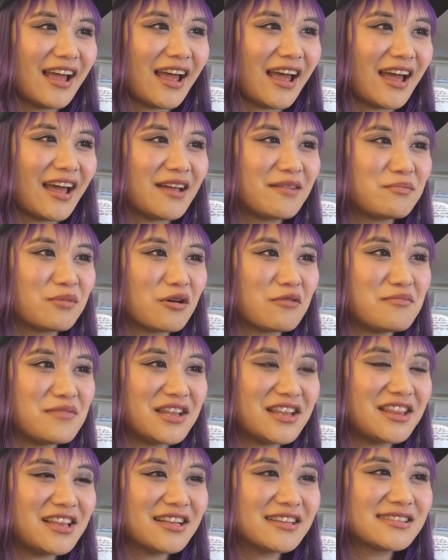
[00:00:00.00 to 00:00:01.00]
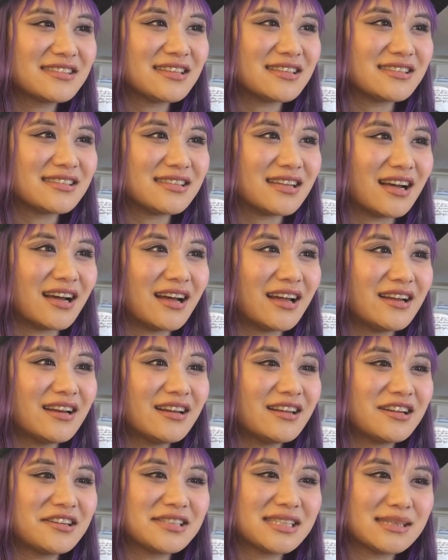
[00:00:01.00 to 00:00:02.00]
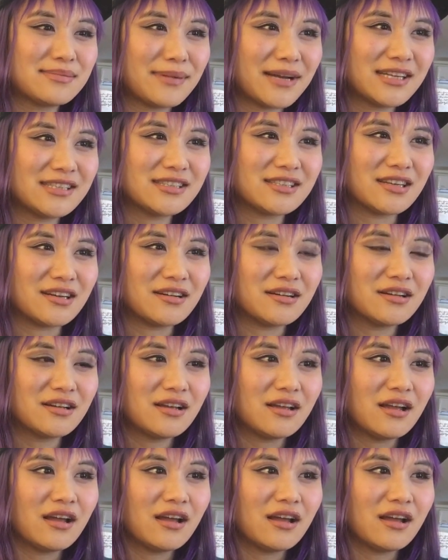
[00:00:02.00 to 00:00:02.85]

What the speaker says: and Prometheus the Sun. They're special.